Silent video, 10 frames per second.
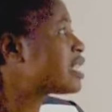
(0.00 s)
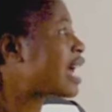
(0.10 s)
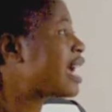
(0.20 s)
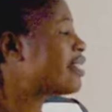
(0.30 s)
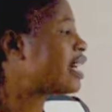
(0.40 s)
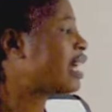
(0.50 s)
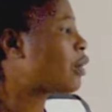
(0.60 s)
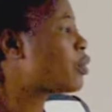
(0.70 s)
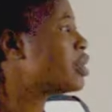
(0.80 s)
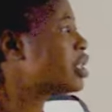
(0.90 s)
are areas
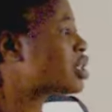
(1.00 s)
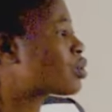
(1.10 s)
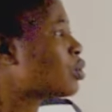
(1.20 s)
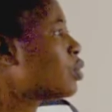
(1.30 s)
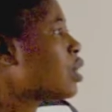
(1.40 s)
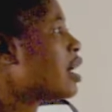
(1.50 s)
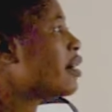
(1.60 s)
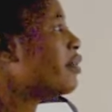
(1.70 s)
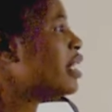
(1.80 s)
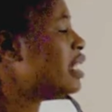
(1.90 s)
that we need to
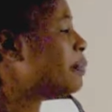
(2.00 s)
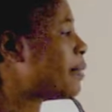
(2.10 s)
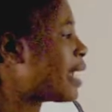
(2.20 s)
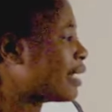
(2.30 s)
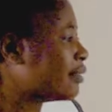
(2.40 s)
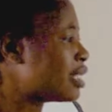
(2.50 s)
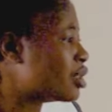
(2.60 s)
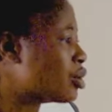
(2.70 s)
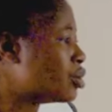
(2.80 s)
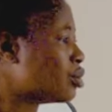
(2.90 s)
really pay
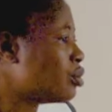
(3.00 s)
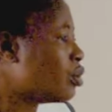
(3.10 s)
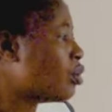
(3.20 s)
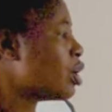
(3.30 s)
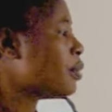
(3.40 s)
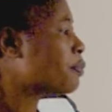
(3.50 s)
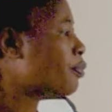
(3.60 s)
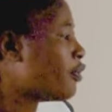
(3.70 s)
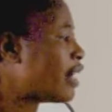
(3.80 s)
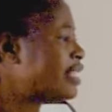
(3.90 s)
attention to.
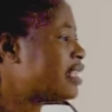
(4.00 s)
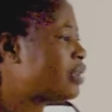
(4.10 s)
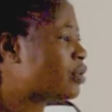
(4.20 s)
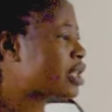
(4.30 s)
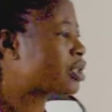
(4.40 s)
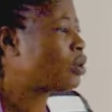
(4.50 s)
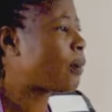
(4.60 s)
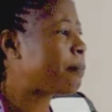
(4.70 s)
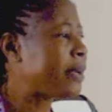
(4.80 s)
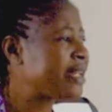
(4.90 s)
Providing education
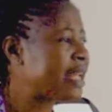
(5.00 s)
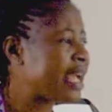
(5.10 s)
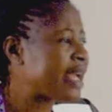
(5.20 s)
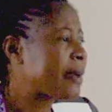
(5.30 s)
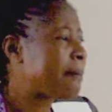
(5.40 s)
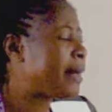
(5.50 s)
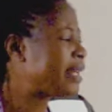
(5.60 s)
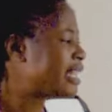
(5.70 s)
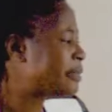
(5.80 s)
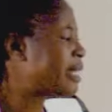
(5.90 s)
on pain
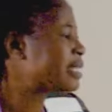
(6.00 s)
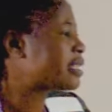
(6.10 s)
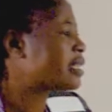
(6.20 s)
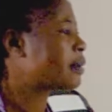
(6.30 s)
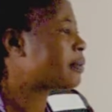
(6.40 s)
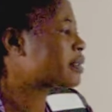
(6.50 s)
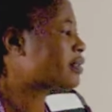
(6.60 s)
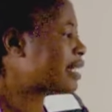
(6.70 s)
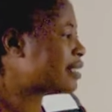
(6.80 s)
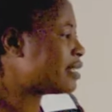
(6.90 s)
management
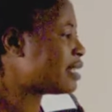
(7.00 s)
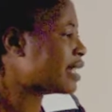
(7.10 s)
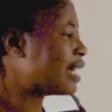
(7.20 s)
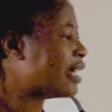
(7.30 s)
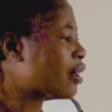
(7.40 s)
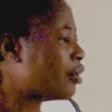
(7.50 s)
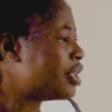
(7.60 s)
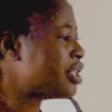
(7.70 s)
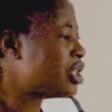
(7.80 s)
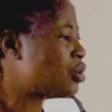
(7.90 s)
strategies and
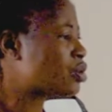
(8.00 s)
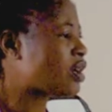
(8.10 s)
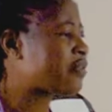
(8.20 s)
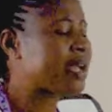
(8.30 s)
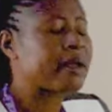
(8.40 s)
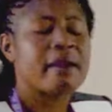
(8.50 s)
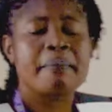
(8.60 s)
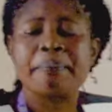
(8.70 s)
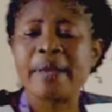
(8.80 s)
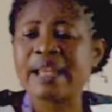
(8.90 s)
encouraging the use of
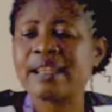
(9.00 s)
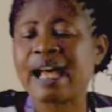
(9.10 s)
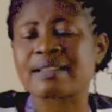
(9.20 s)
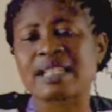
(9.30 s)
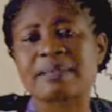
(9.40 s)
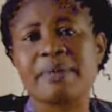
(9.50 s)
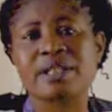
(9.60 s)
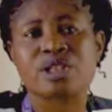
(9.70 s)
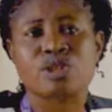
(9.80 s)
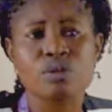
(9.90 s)
pain
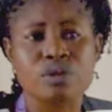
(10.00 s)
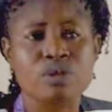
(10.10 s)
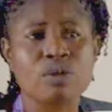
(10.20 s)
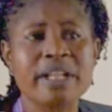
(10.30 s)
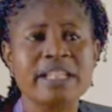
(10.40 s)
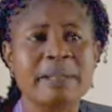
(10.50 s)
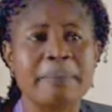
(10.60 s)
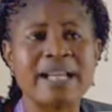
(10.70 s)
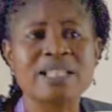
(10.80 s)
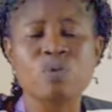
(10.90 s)
assessment tools. In the
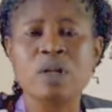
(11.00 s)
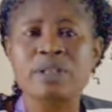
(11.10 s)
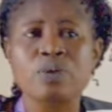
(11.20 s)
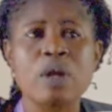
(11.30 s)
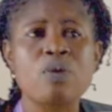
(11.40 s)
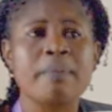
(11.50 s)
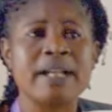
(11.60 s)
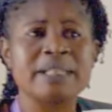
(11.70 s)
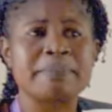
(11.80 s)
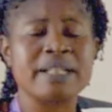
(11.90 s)
past, the way we
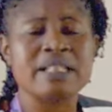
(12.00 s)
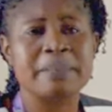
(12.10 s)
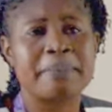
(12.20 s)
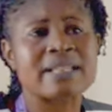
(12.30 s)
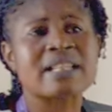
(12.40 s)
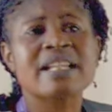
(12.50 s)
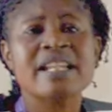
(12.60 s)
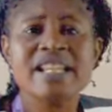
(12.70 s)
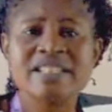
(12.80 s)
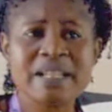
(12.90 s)
manage pain in the
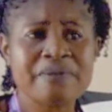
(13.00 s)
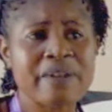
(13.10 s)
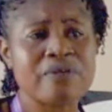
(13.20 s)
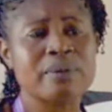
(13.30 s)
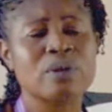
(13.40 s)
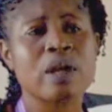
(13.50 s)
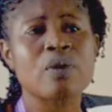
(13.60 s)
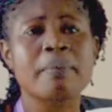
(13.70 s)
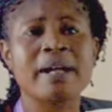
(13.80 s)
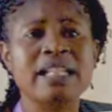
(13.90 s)
past is different from the
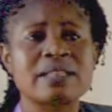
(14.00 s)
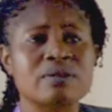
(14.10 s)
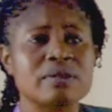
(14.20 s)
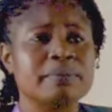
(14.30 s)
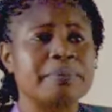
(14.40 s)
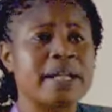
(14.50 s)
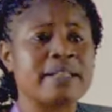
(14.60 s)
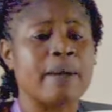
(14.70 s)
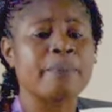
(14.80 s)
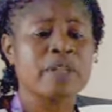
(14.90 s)
way we manage
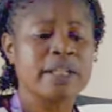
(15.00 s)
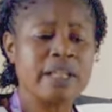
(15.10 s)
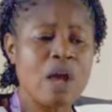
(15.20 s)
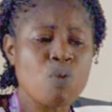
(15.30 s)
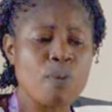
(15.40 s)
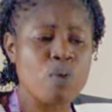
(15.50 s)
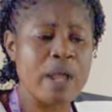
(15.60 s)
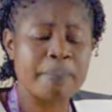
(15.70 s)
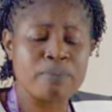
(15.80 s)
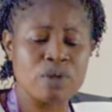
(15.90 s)
pain now. Now we
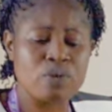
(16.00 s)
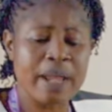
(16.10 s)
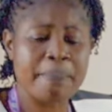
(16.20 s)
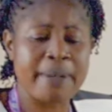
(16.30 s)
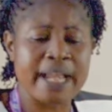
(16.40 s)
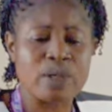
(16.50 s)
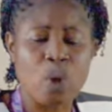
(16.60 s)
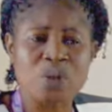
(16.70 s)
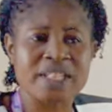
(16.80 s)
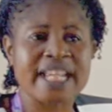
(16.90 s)
weigh
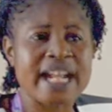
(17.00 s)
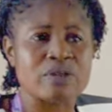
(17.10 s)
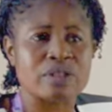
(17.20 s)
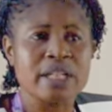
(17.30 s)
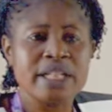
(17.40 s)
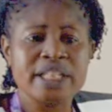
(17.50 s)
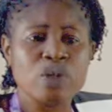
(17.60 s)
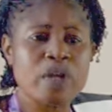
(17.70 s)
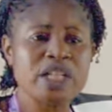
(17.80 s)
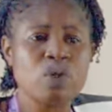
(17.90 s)
pain on scales.
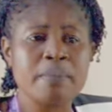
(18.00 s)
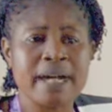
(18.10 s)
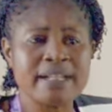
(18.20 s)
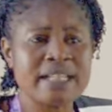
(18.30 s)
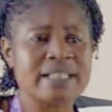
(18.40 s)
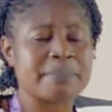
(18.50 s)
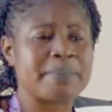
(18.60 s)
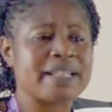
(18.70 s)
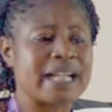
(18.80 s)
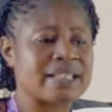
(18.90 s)
The way you will manage a
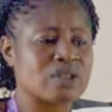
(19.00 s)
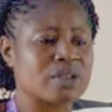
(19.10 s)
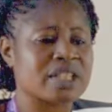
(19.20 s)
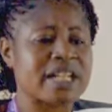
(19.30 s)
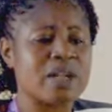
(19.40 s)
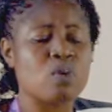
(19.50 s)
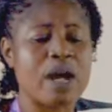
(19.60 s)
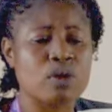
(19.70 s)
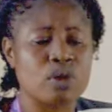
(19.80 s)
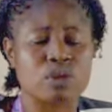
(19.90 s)
pain that is on scale
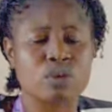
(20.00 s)
1 or